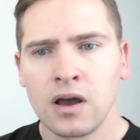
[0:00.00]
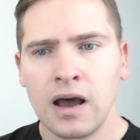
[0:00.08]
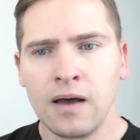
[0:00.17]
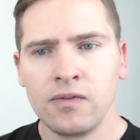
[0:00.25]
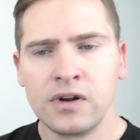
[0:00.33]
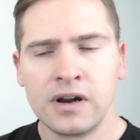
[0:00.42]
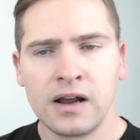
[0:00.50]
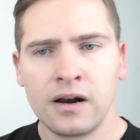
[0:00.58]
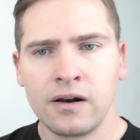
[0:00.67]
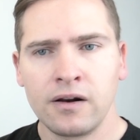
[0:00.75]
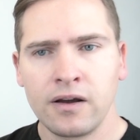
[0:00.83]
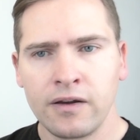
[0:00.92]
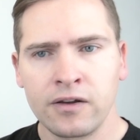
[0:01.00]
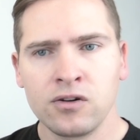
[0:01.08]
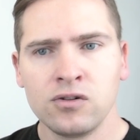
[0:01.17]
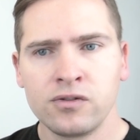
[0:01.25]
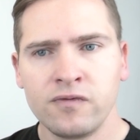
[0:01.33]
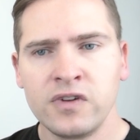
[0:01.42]
And there are
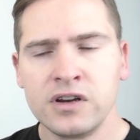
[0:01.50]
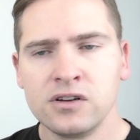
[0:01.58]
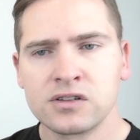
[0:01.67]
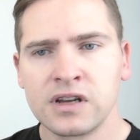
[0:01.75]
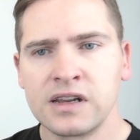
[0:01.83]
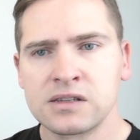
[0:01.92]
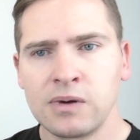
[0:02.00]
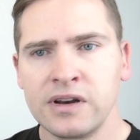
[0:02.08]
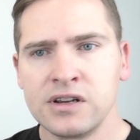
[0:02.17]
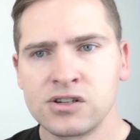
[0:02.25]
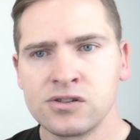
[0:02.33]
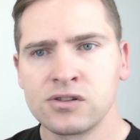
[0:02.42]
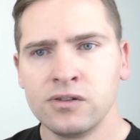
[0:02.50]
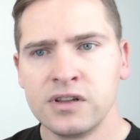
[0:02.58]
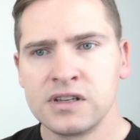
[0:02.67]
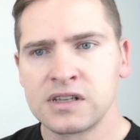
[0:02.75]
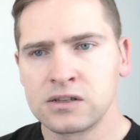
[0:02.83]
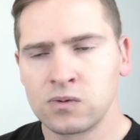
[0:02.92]
good videos and explanations on
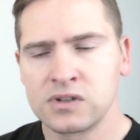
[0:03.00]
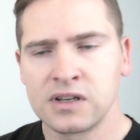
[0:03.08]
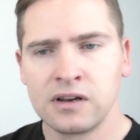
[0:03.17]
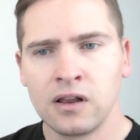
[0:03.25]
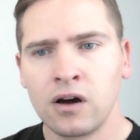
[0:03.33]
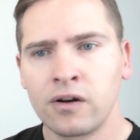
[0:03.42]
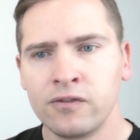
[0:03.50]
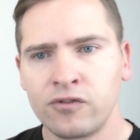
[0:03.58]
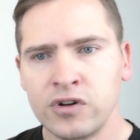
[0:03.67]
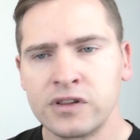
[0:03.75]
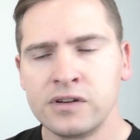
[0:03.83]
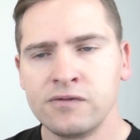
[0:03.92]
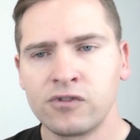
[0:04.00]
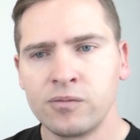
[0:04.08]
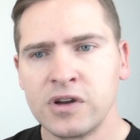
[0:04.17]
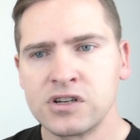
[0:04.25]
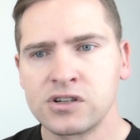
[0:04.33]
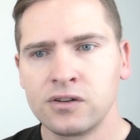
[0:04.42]
this, as well as a lot of written
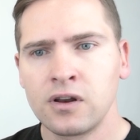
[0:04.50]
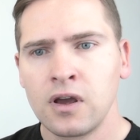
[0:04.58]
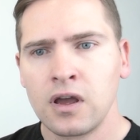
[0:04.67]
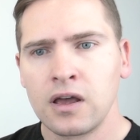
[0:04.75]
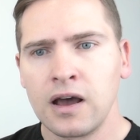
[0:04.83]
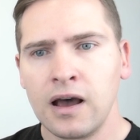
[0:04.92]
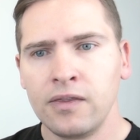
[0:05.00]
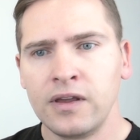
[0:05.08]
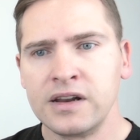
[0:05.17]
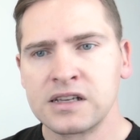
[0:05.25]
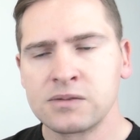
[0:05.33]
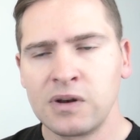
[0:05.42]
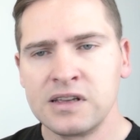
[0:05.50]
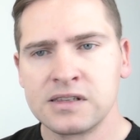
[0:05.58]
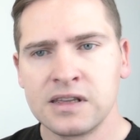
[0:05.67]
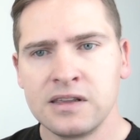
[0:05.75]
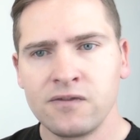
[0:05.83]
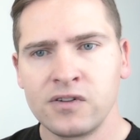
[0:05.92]
information that explains
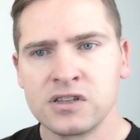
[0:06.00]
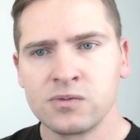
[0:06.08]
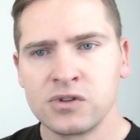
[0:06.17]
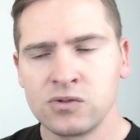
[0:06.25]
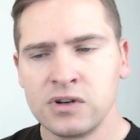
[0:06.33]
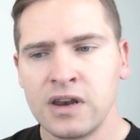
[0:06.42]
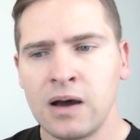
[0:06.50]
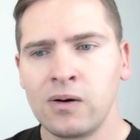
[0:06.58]
the difference between